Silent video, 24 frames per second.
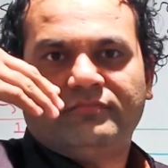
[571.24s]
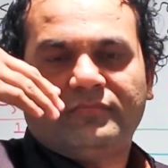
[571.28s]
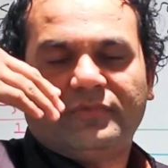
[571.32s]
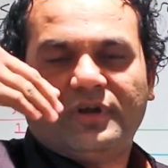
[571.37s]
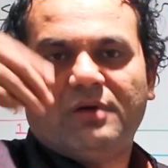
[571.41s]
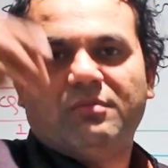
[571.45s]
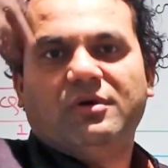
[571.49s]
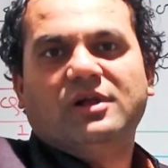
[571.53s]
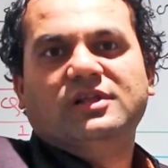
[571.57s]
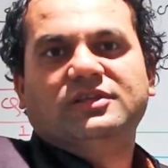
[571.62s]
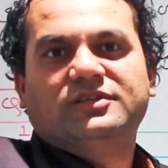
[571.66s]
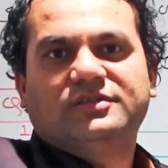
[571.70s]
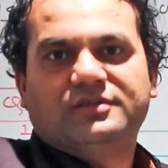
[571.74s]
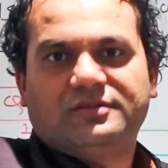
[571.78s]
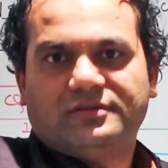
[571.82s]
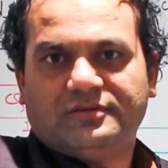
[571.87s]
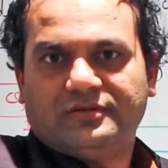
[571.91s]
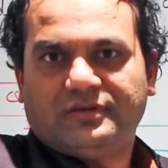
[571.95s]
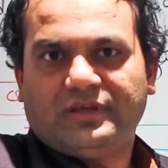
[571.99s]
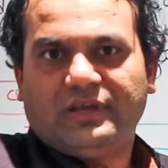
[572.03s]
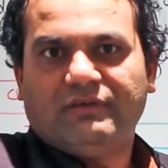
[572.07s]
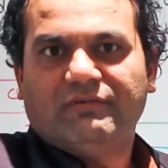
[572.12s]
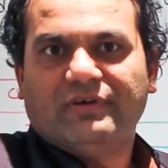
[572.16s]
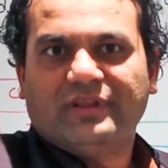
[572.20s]
doubles,
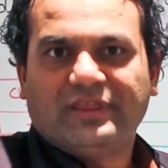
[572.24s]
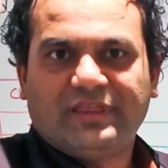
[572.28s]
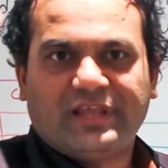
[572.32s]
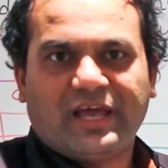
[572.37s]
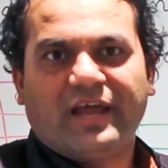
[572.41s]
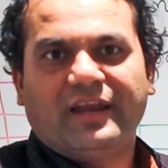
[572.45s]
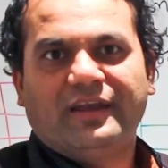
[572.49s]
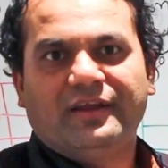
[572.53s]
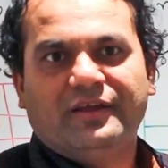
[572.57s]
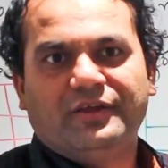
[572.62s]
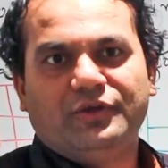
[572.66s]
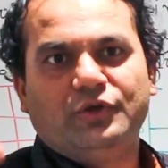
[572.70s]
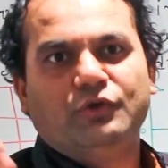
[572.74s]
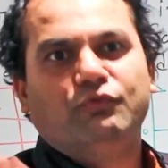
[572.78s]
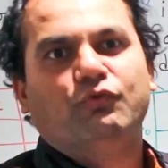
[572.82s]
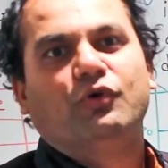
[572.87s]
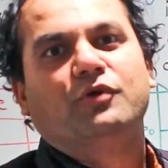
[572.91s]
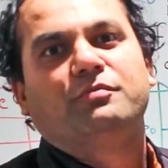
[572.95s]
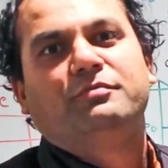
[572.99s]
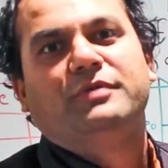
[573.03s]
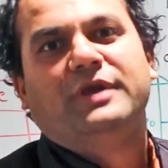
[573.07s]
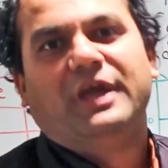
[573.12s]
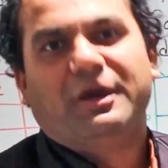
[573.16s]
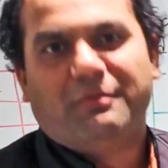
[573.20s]
even then you
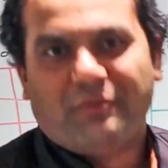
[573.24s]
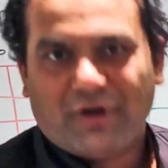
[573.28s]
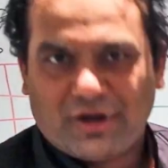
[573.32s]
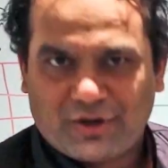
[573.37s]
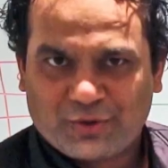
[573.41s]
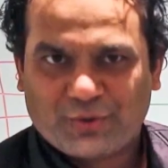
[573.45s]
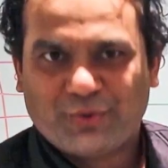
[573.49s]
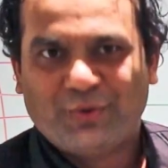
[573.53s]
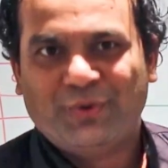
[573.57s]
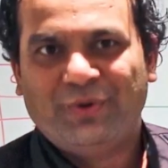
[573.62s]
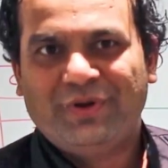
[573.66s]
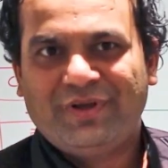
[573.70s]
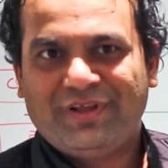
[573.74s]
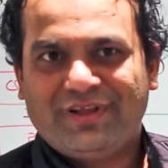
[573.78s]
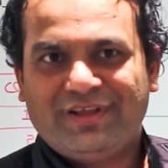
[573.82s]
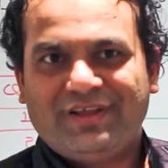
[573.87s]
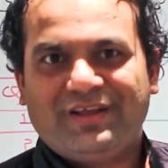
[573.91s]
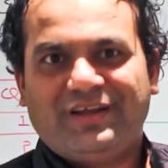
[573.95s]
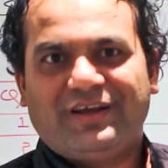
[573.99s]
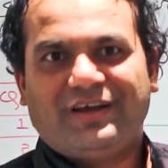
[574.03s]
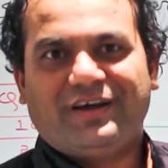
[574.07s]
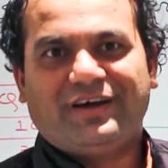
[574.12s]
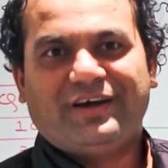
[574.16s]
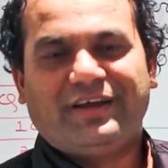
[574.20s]
won't be able to
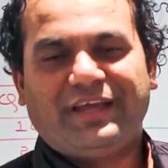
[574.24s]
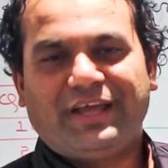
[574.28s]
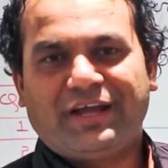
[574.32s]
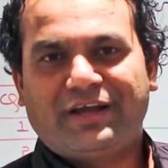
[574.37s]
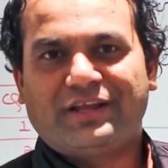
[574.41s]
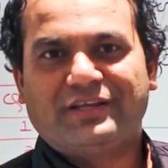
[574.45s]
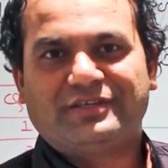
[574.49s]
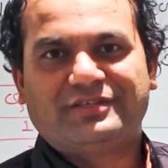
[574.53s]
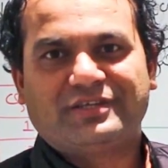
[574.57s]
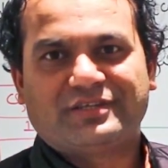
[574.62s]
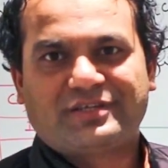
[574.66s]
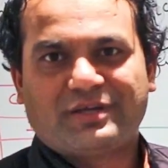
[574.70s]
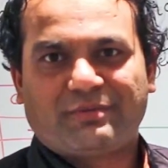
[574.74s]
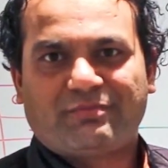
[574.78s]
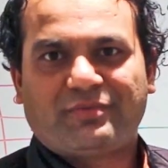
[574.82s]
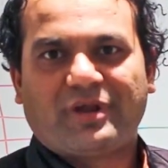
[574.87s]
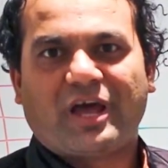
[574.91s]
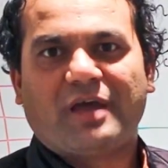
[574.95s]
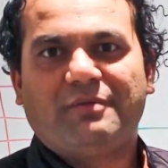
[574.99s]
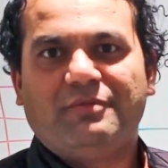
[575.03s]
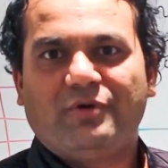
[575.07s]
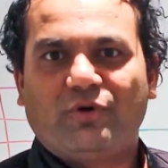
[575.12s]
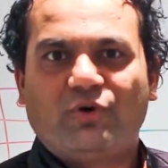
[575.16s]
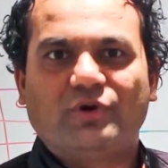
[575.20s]
increase the
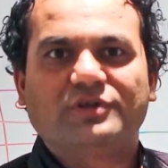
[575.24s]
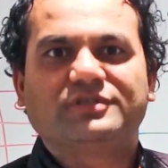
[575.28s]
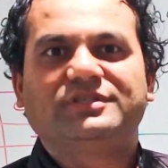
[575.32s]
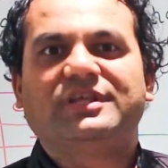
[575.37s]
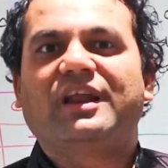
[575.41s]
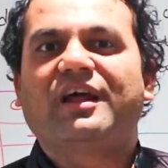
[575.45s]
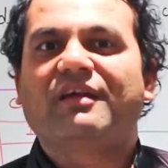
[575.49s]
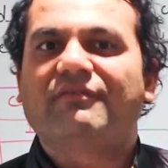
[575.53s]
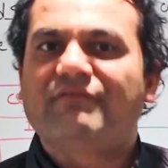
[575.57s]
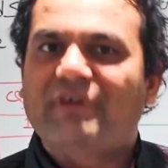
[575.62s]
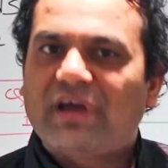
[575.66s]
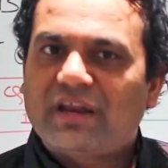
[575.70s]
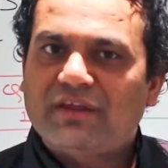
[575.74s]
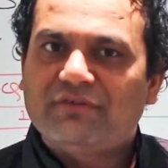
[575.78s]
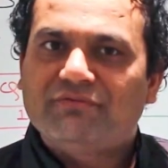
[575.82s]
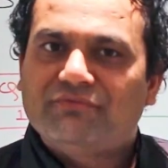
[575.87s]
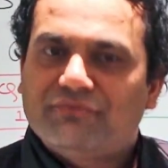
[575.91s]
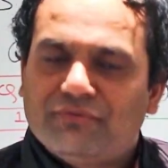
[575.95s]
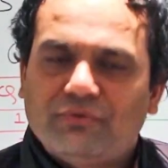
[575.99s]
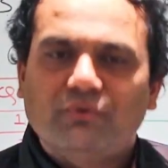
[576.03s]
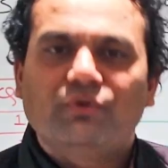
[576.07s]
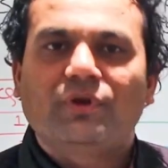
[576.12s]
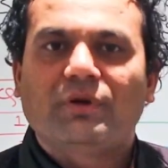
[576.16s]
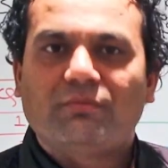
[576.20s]
supply, because there are very
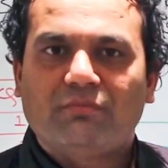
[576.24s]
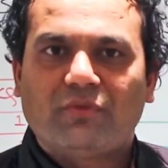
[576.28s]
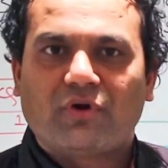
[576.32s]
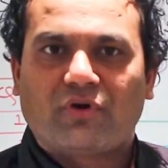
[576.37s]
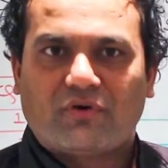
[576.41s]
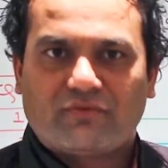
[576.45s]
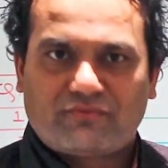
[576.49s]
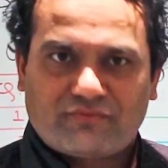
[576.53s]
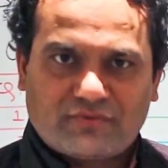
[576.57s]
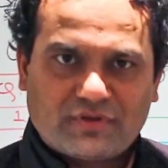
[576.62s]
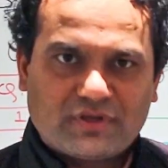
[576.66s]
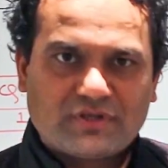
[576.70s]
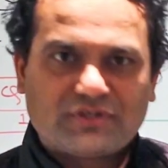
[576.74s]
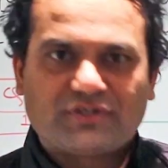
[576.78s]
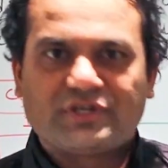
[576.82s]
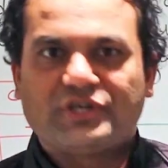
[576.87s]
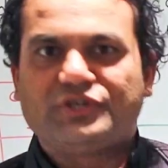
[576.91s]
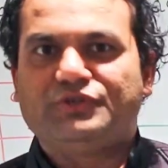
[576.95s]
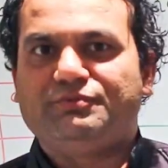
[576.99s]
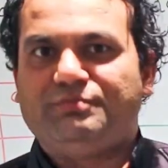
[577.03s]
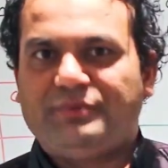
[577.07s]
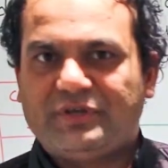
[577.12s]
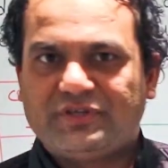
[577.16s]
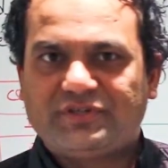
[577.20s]
few number of
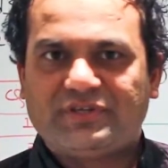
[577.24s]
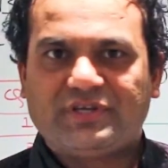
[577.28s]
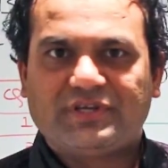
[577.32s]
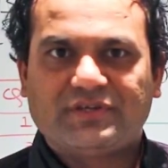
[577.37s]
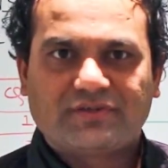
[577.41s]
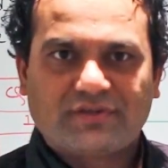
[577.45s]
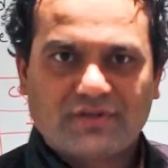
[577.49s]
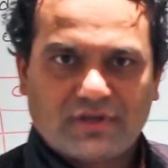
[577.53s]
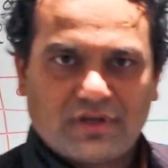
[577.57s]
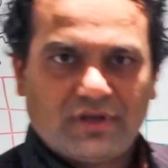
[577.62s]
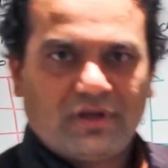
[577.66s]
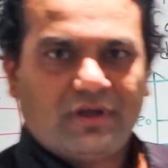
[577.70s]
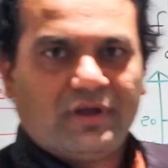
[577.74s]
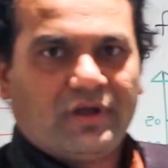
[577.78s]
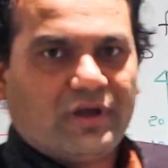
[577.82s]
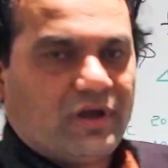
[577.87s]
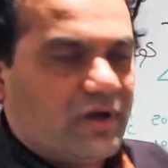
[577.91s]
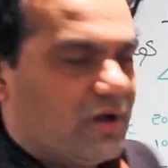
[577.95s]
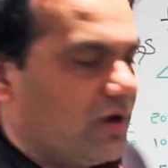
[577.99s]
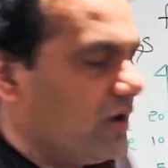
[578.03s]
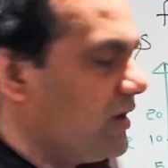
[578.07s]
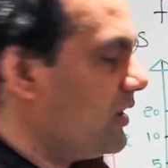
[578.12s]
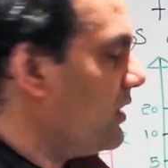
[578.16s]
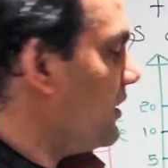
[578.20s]
such pieces
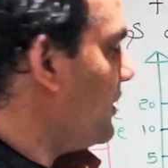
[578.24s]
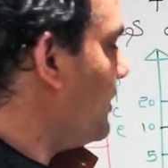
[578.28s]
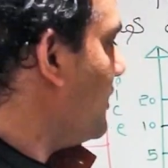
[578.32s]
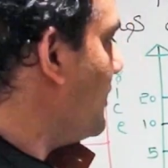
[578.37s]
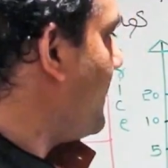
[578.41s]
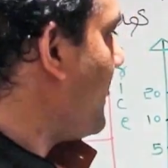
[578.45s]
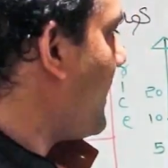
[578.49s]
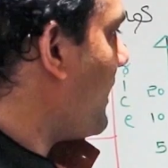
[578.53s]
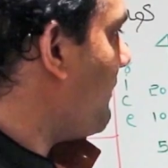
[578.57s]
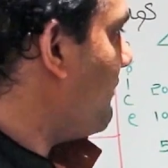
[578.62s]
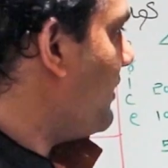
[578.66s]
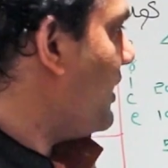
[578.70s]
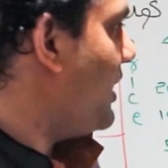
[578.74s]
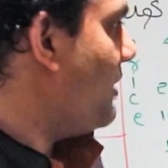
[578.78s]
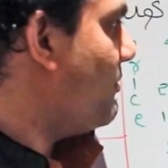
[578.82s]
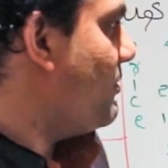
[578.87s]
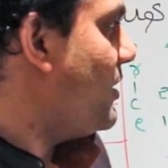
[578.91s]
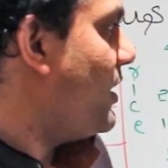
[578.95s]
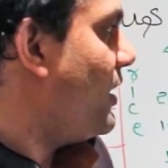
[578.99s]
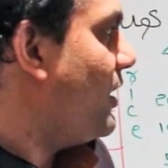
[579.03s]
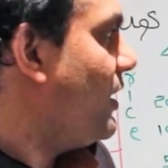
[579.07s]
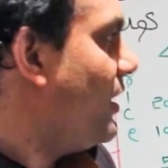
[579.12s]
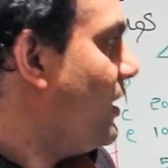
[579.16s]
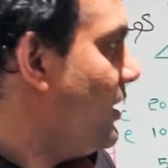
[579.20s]

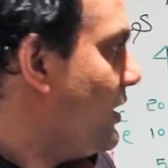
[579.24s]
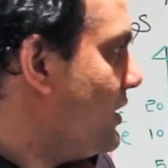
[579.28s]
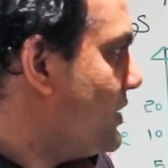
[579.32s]
available.